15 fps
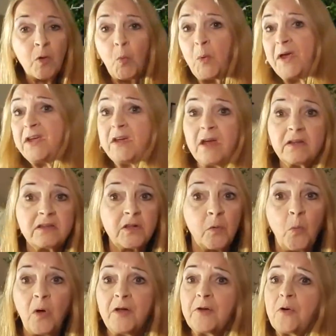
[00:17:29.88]
we get the
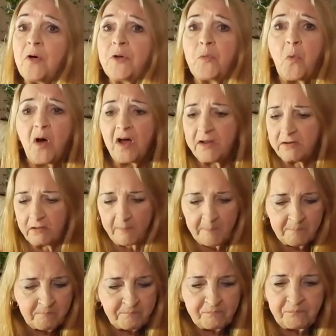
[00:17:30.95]
one-on-one
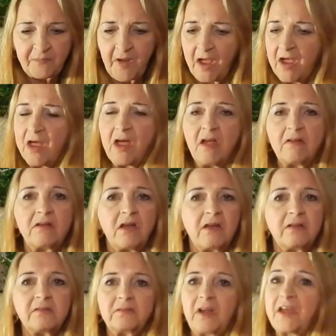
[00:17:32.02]
and
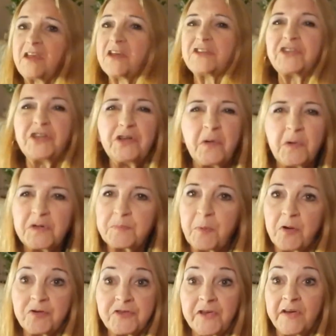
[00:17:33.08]
I get to know his
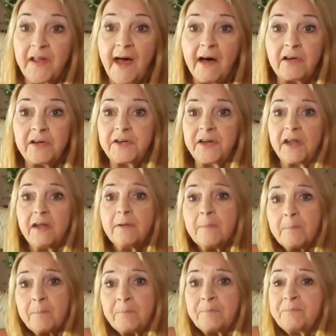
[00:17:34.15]
personality.
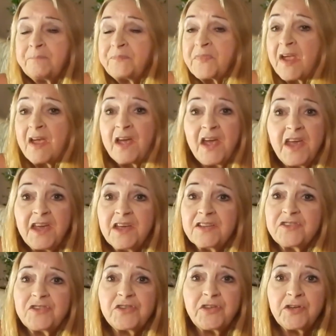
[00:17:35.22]
He
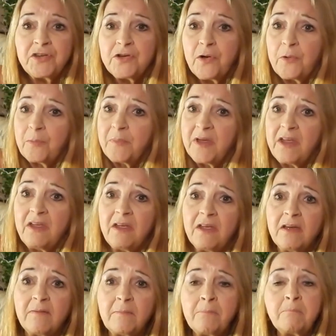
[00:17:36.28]
gets to know
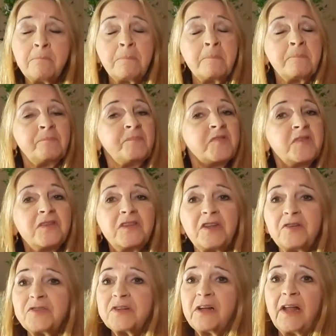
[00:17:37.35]
me.
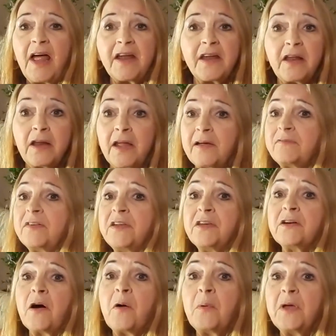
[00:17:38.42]
There's a lot of
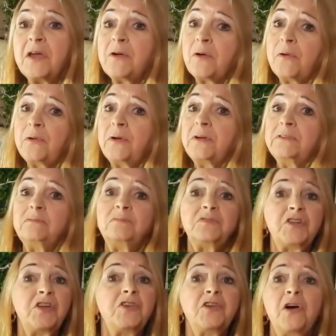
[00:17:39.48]
loving going on.
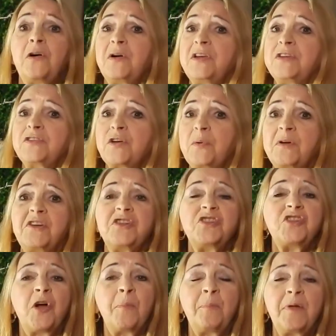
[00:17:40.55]
You know, he's always
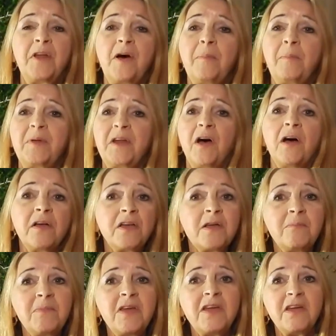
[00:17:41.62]
jumping up and
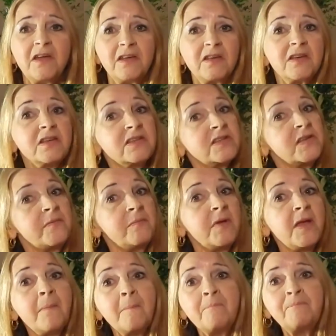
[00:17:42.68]
hugging me and kissing
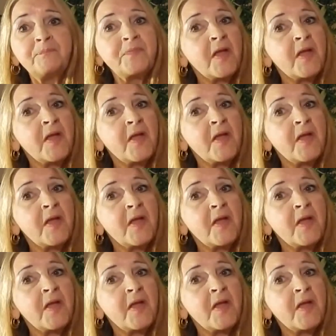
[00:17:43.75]
me.